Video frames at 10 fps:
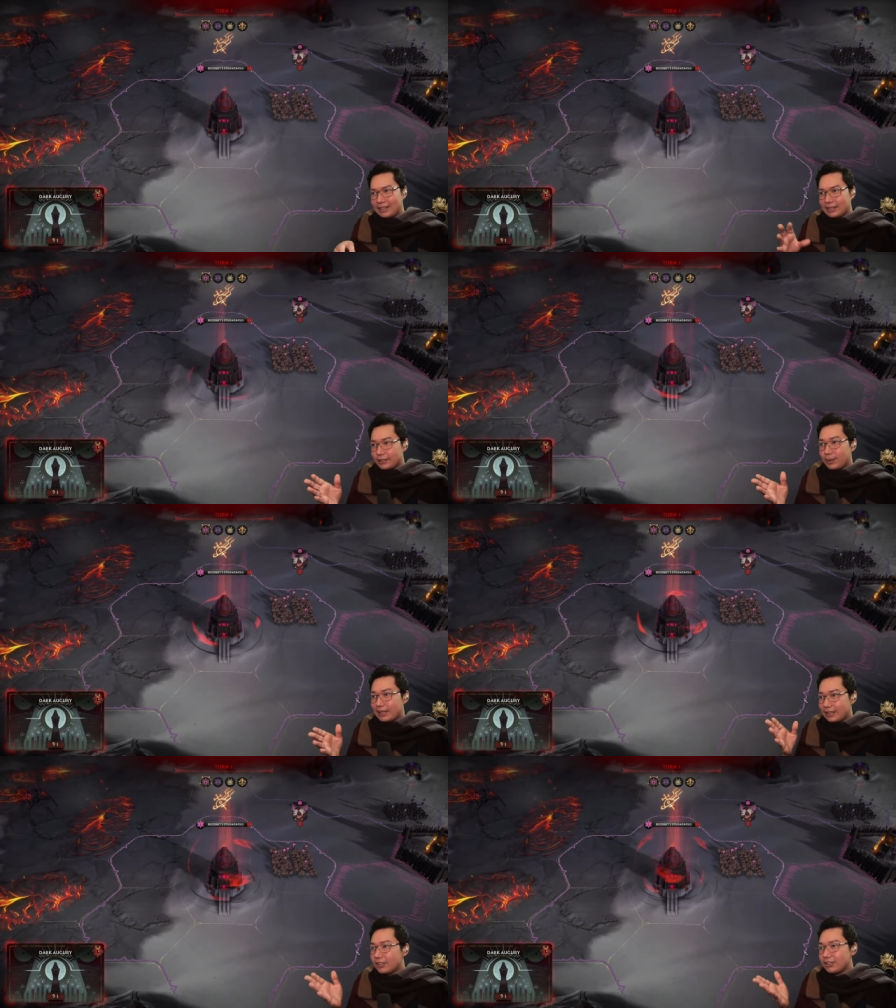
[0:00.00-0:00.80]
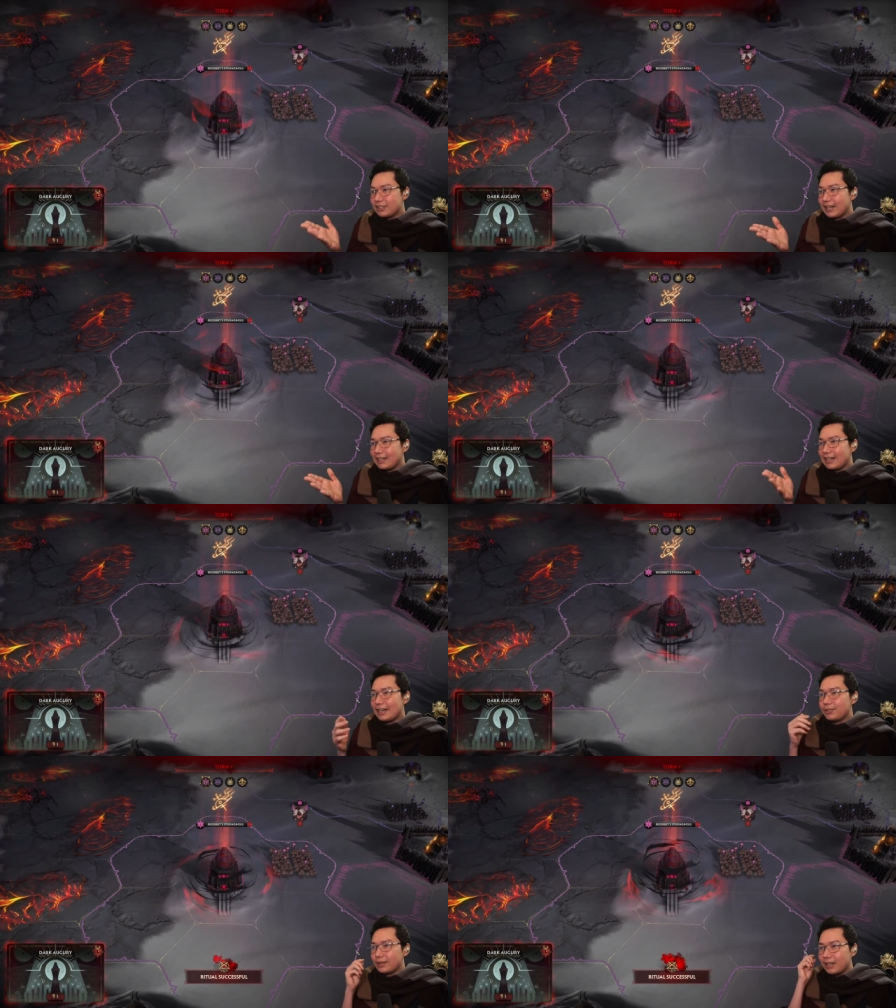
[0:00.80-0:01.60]
This one, it looks like an
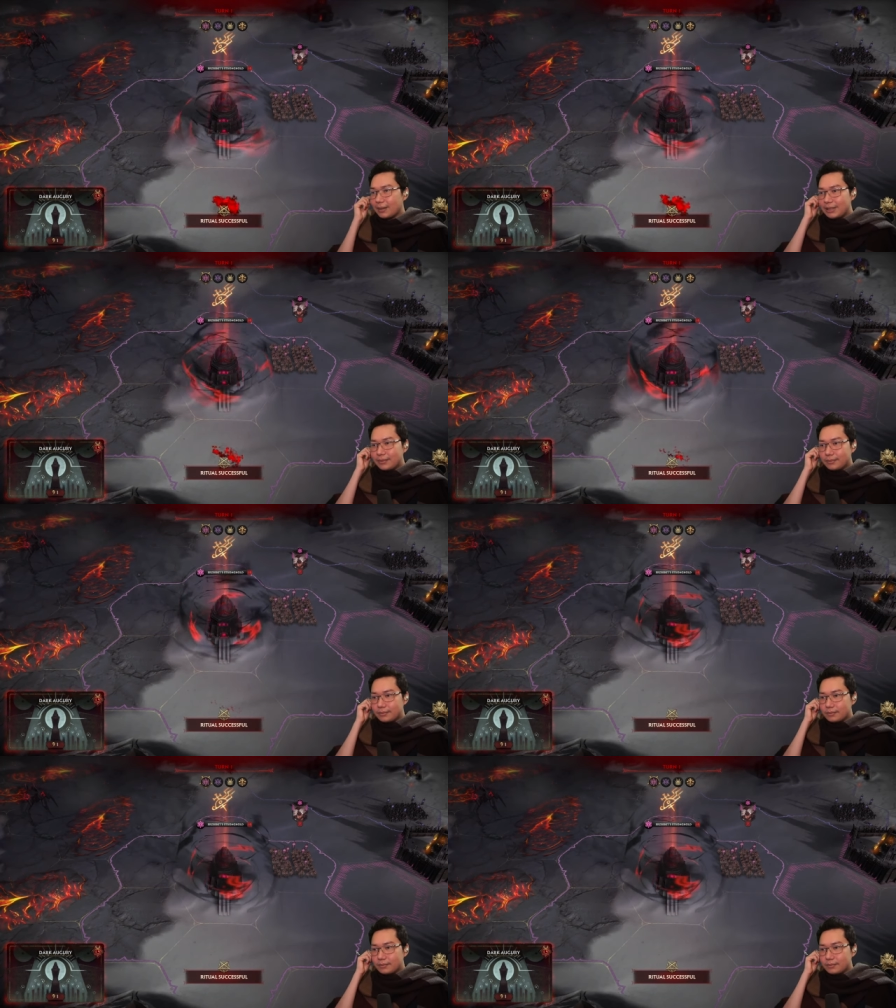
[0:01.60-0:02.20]
actual army.